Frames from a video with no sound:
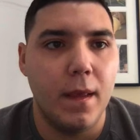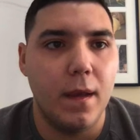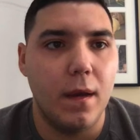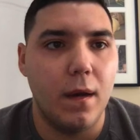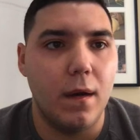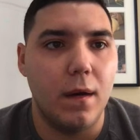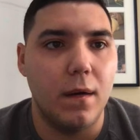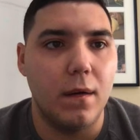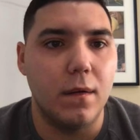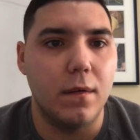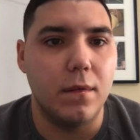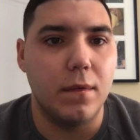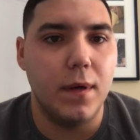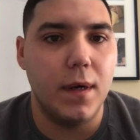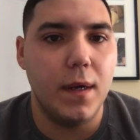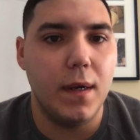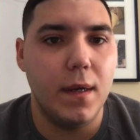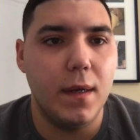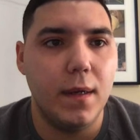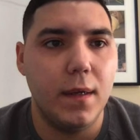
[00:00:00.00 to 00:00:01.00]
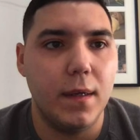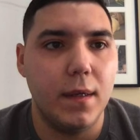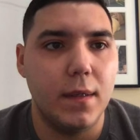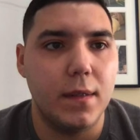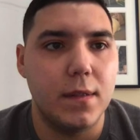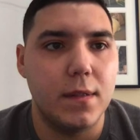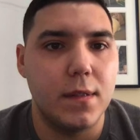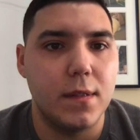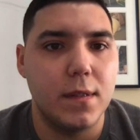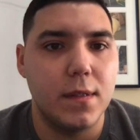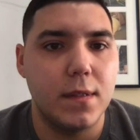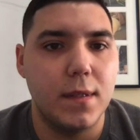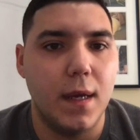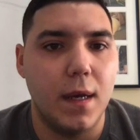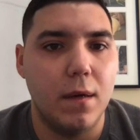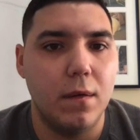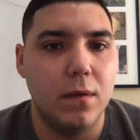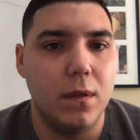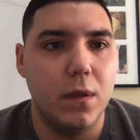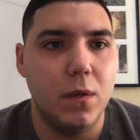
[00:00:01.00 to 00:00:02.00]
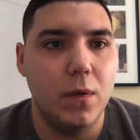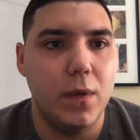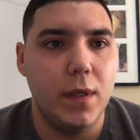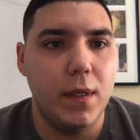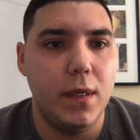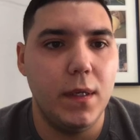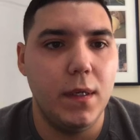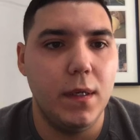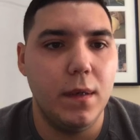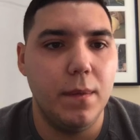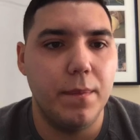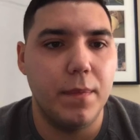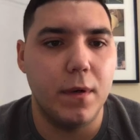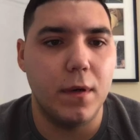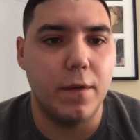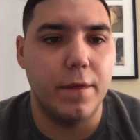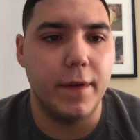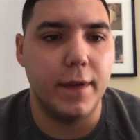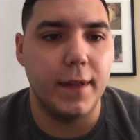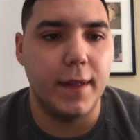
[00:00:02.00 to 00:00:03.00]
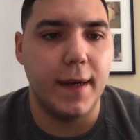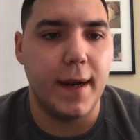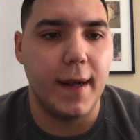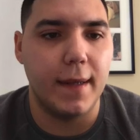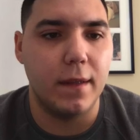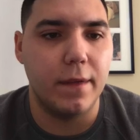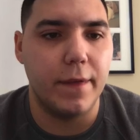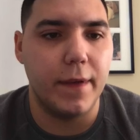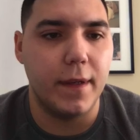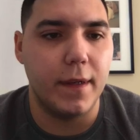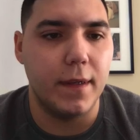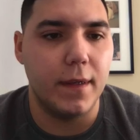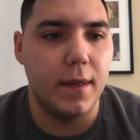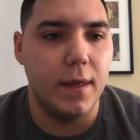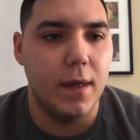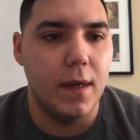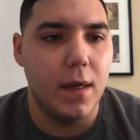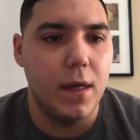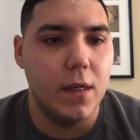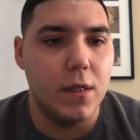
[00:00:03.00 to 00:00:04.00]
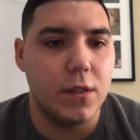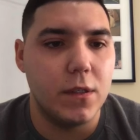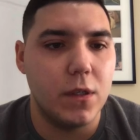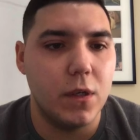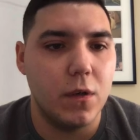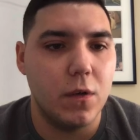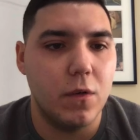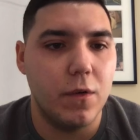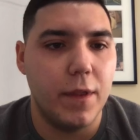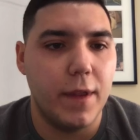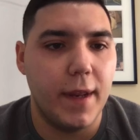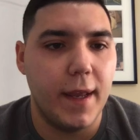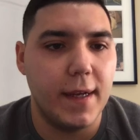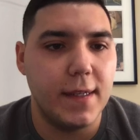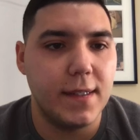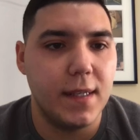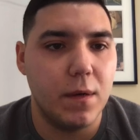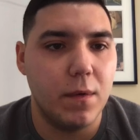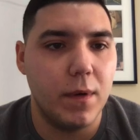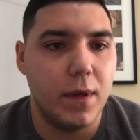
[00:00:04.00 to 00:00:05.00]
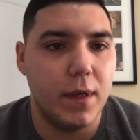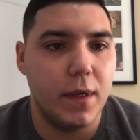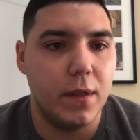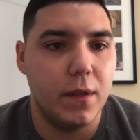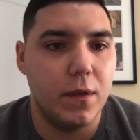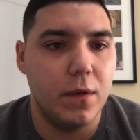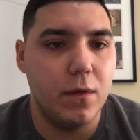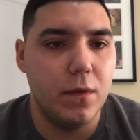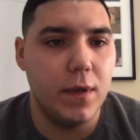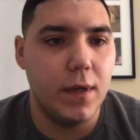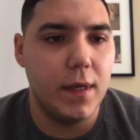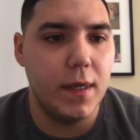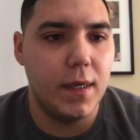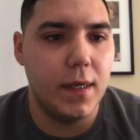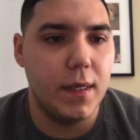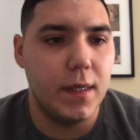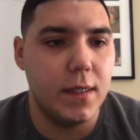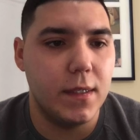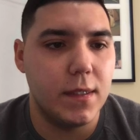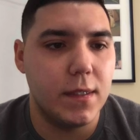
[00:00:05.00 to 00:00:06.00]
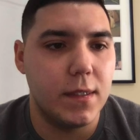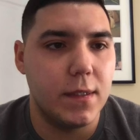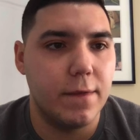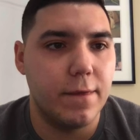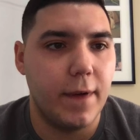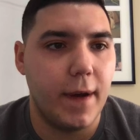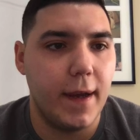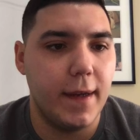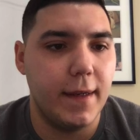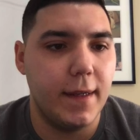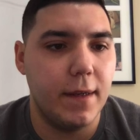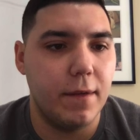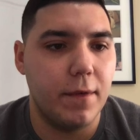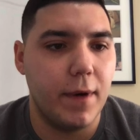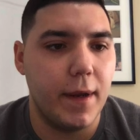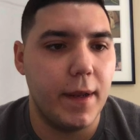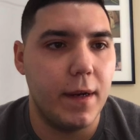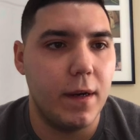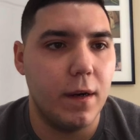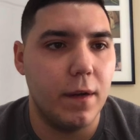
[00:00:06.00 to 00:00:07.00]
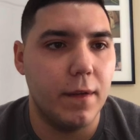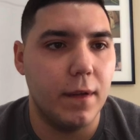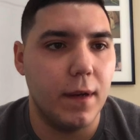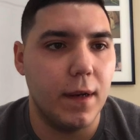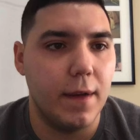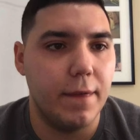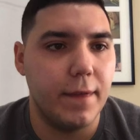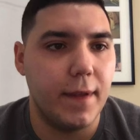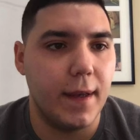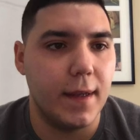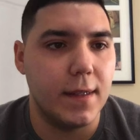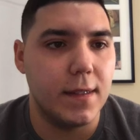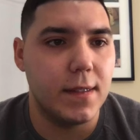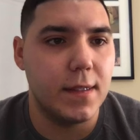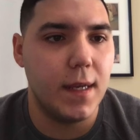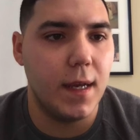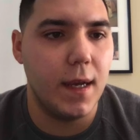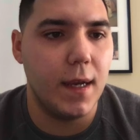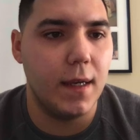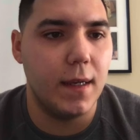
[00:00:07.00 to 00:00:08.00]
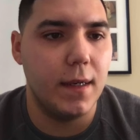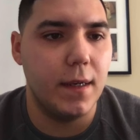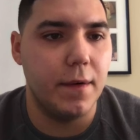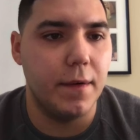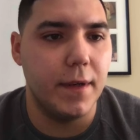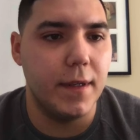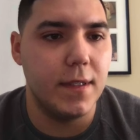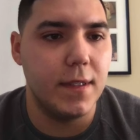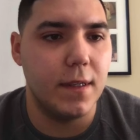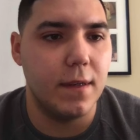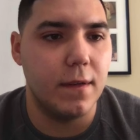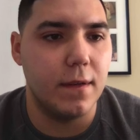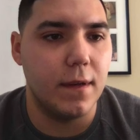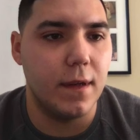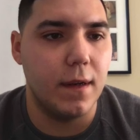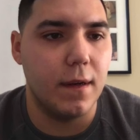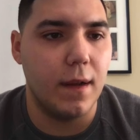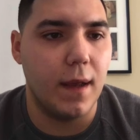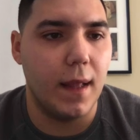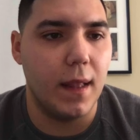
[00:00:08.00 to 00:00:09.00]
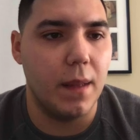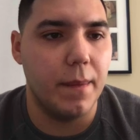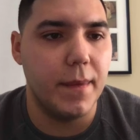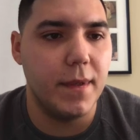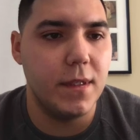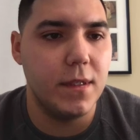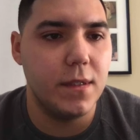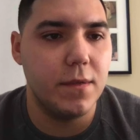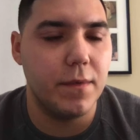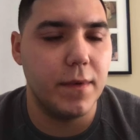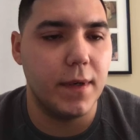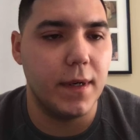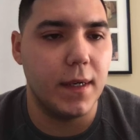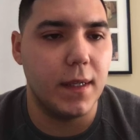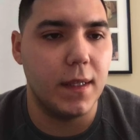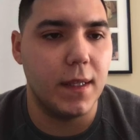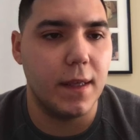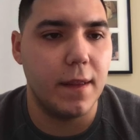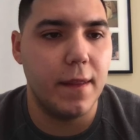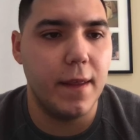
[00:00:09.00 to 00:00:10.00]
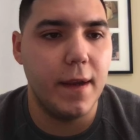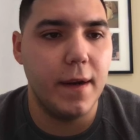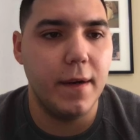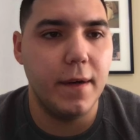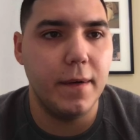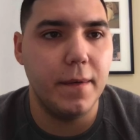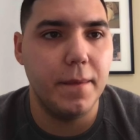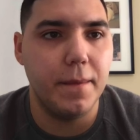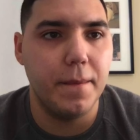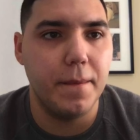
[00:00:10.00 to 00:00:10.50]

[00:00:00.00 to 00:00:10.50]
All right, it's downloading. Perfect, it activated. So the next thing we're going to do is find it right here on the left-hand side. Here it is, in Elements. We're going to click there.